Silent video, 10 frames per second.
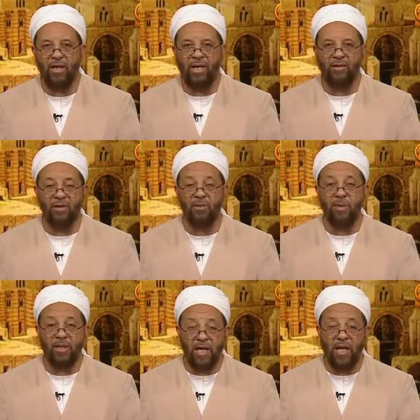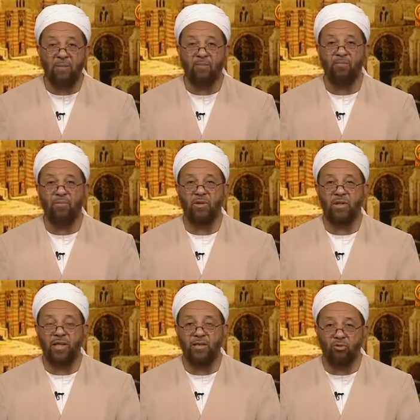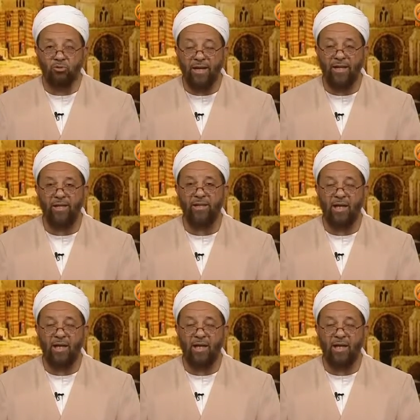And this became the greatest